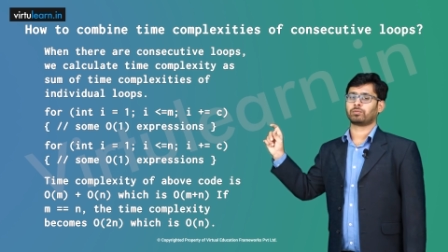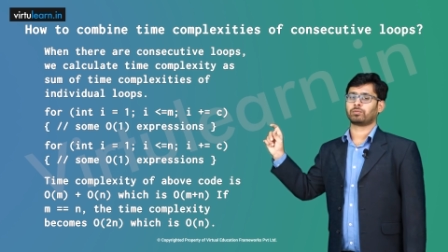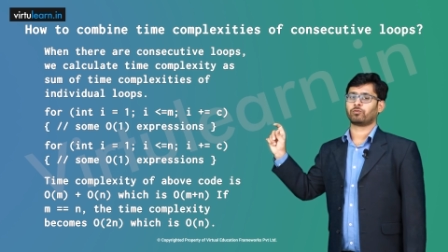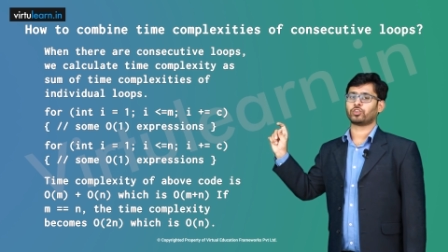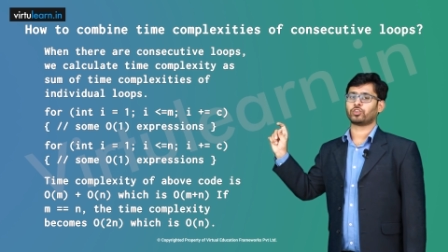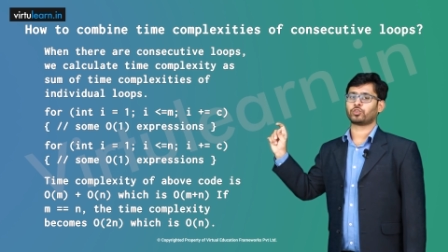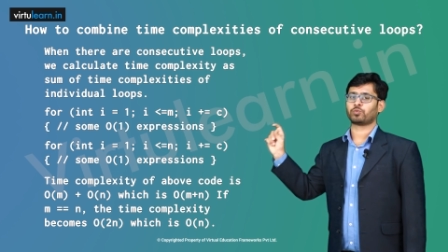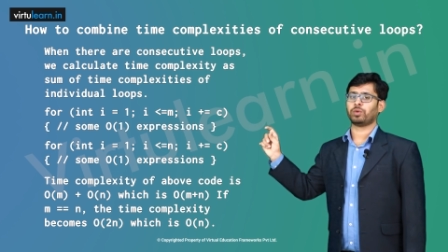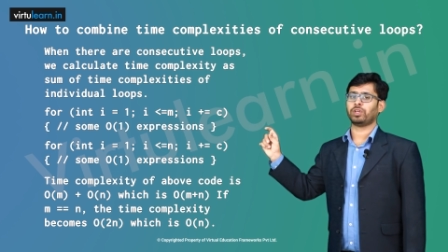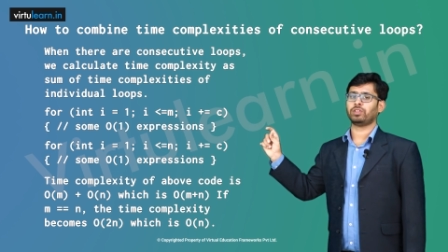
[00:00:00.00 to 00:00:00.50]

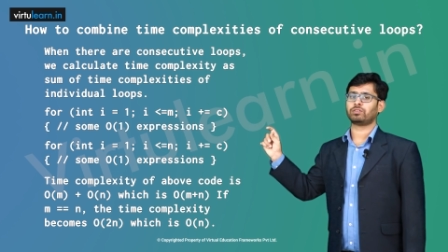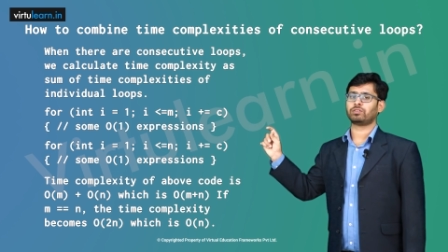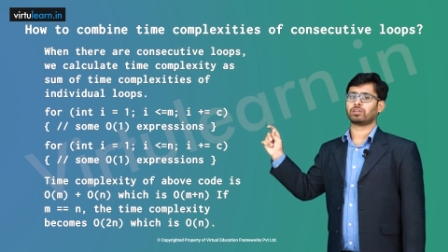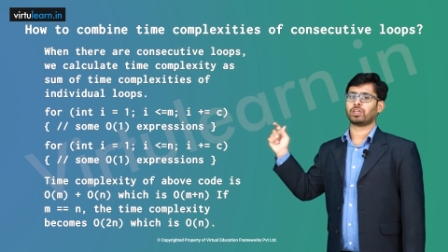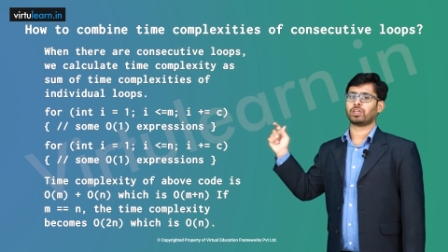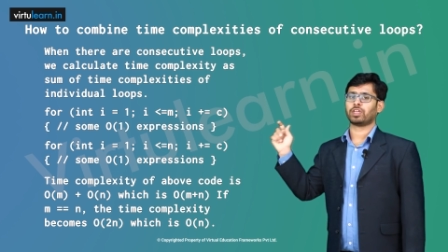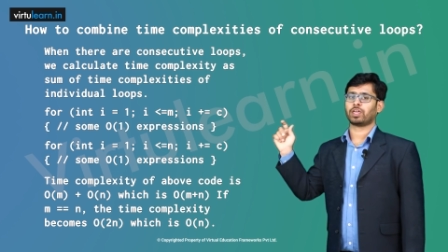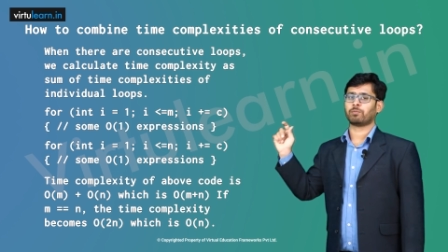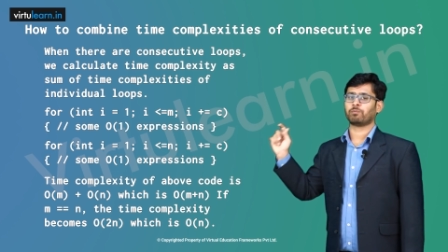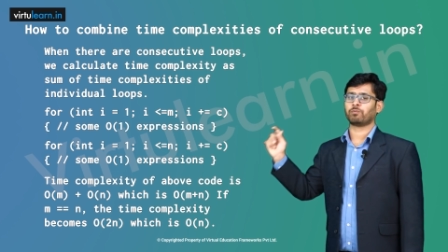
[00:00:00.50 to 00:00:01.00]
which means
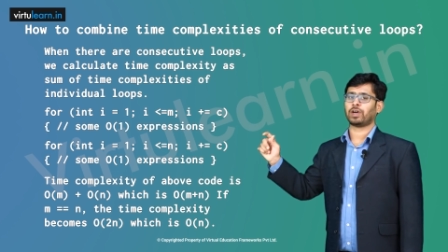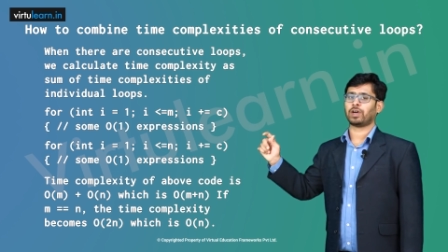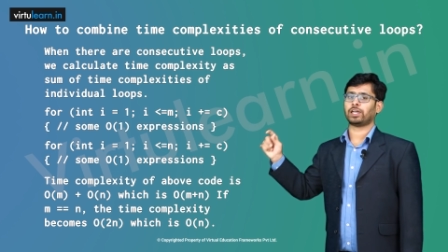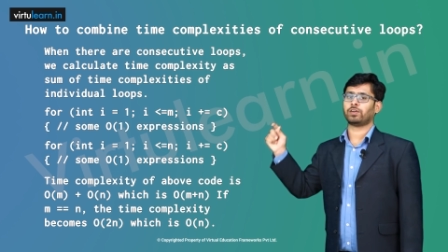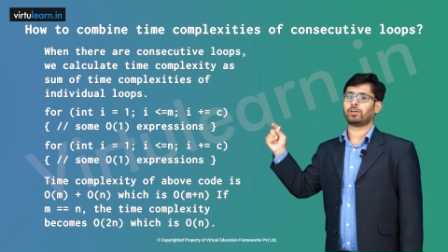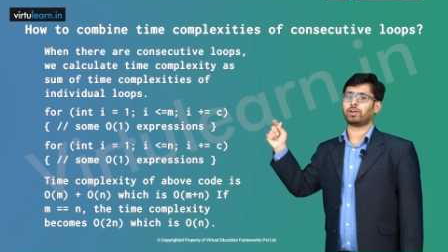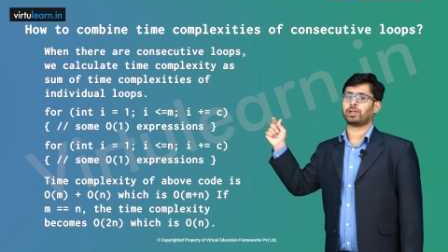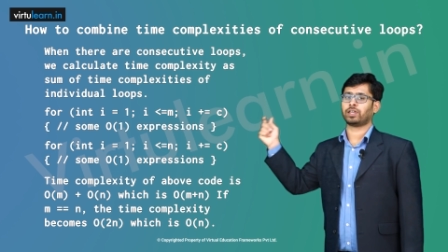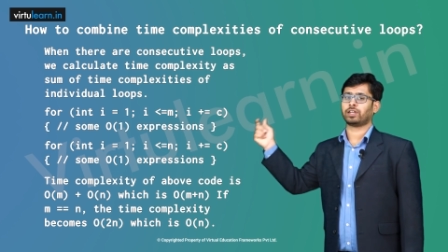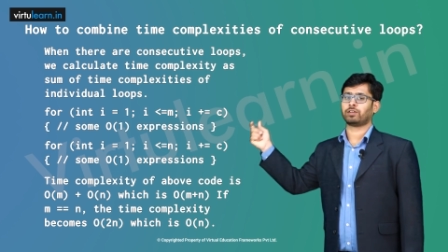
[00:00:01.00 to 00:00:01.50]
m
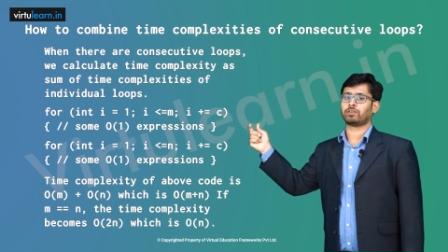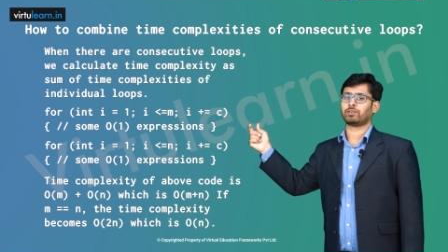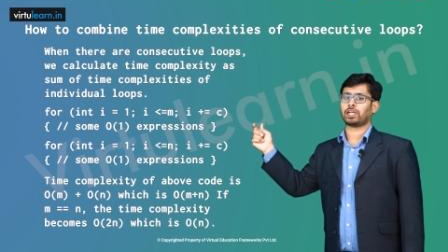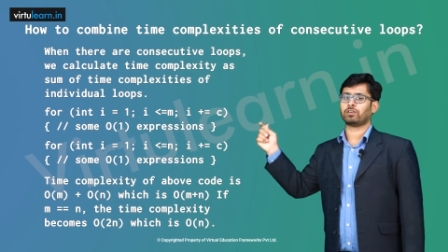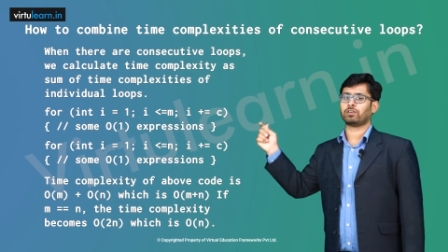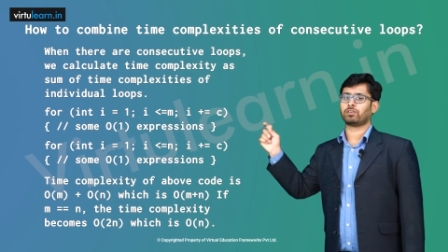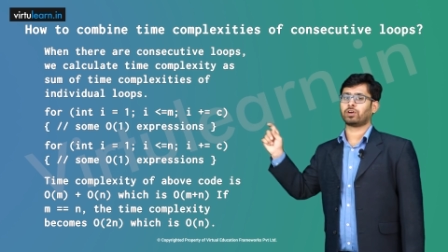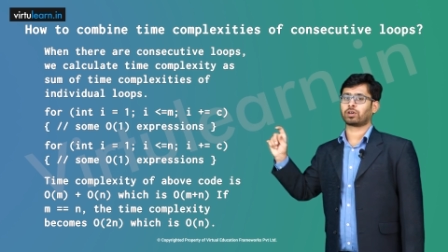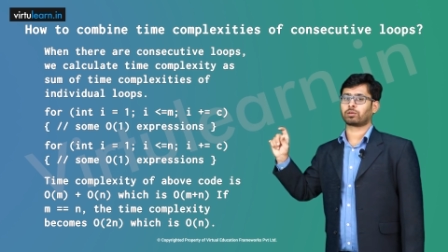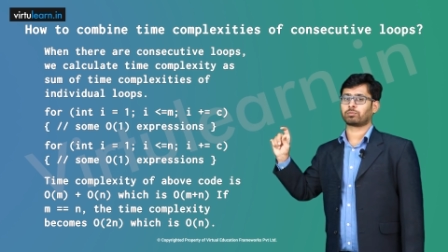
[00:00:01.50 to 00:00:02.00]
value and n
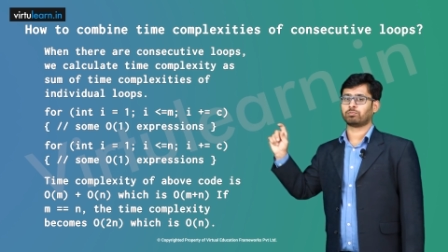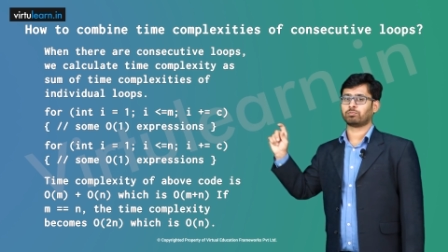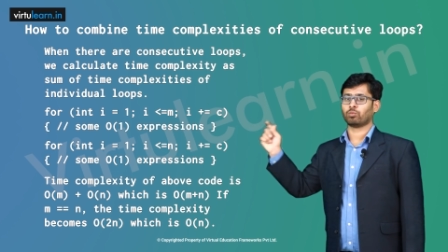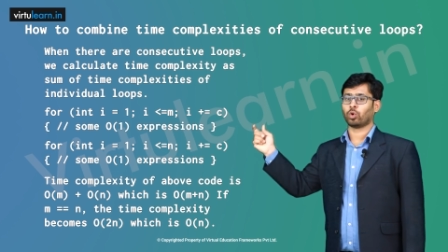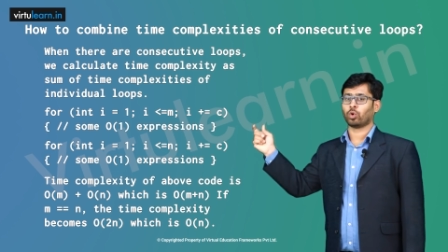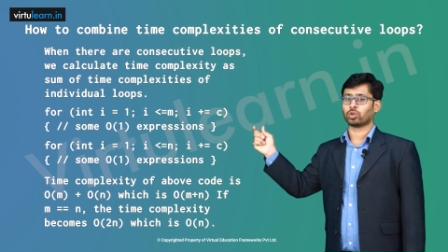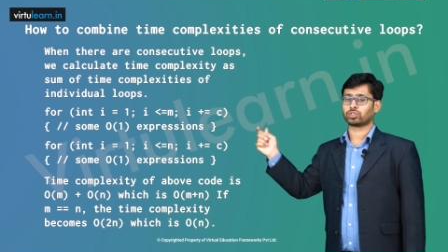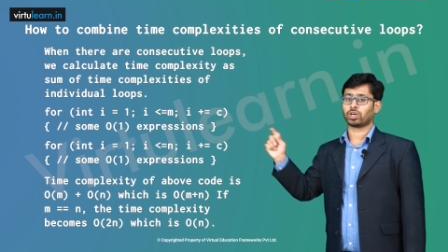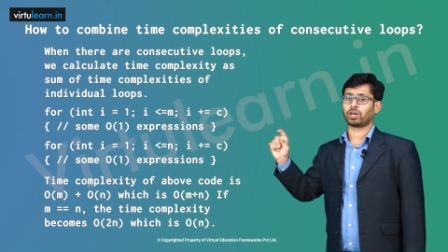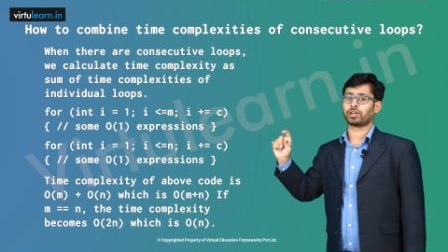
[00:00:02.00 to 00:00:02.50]
value are
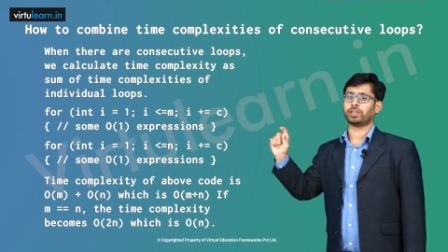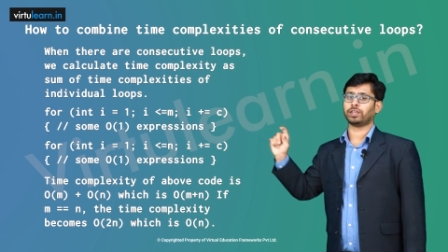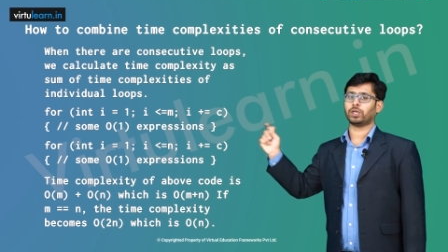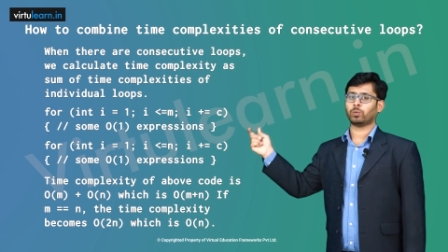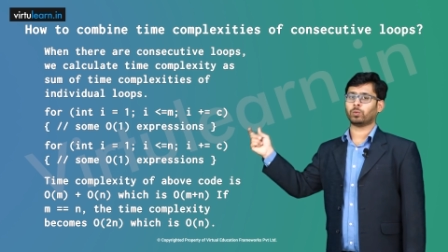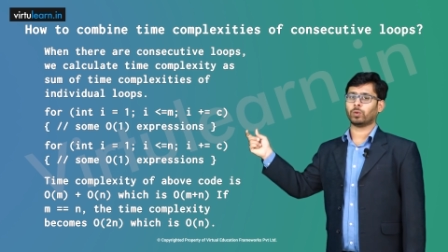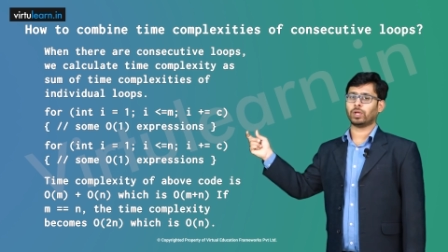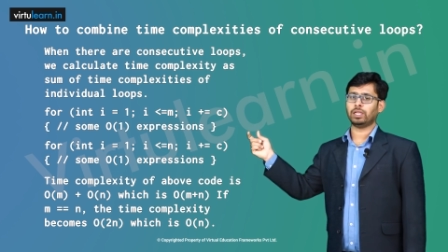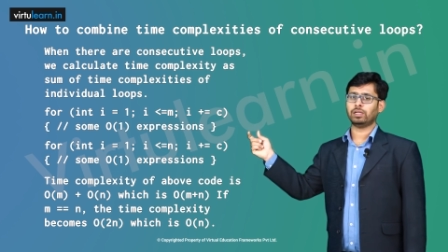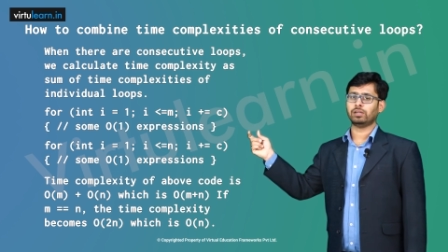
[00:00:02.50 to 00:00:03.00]
both are
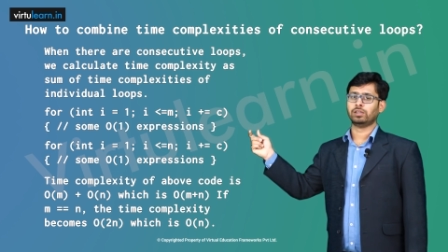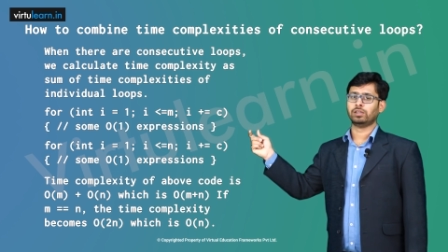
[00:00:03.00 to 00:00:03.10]
equal,